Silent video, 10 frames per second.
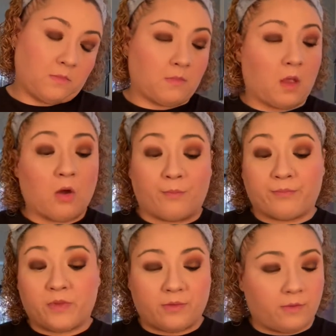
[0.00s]
Oh,
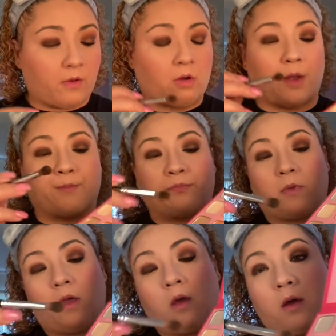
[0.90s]
okay.
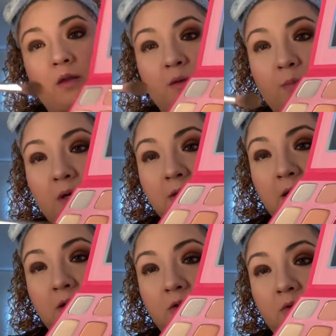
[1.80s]
The Boss
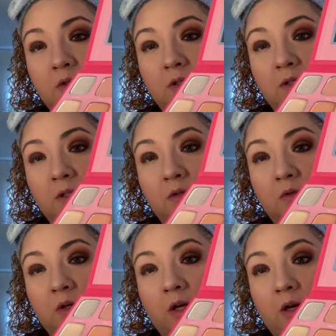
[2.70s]
Angels, which is this
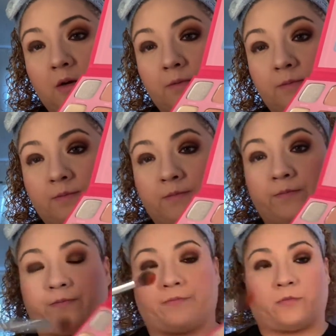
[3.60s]
one right here.
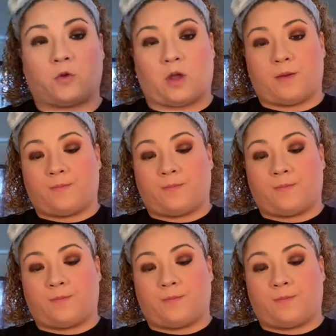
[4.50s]
Okay,